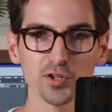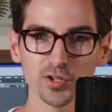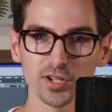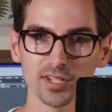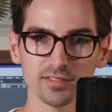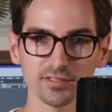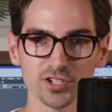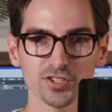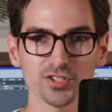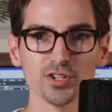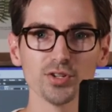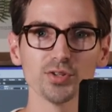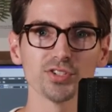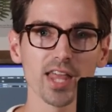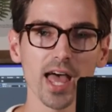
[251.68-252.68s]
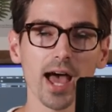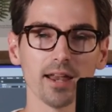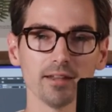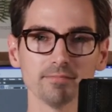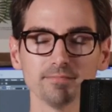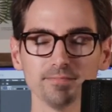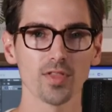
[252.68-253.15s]
you can just use
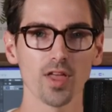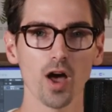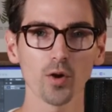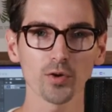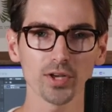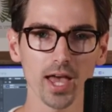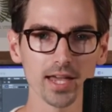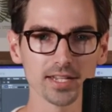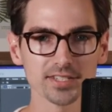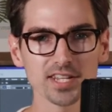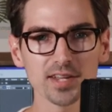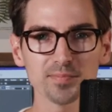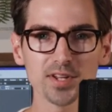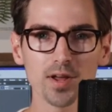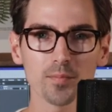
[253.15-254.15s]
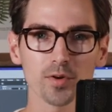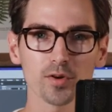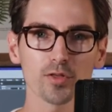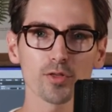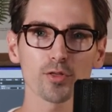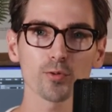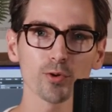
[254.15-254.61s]
that. Okay, tip number
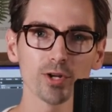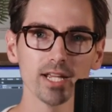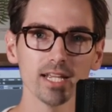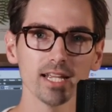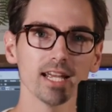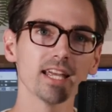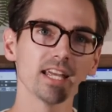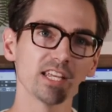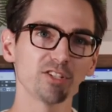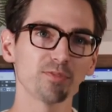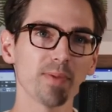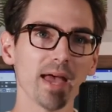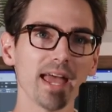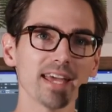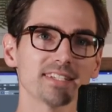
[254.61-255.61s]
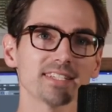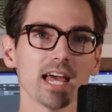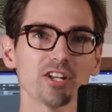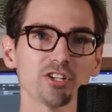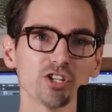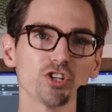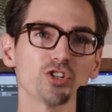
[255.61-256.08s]
three is pay
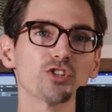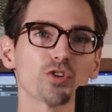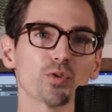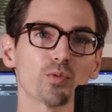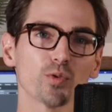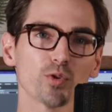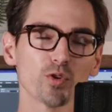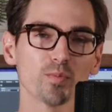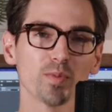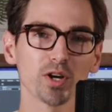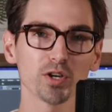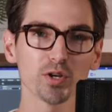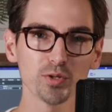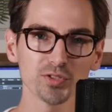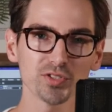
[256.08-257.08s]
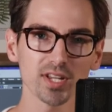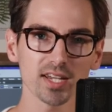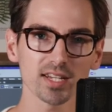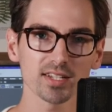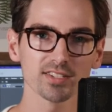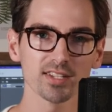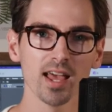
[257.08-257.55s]
attention to room
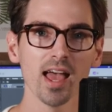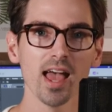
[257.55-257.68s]
acoustics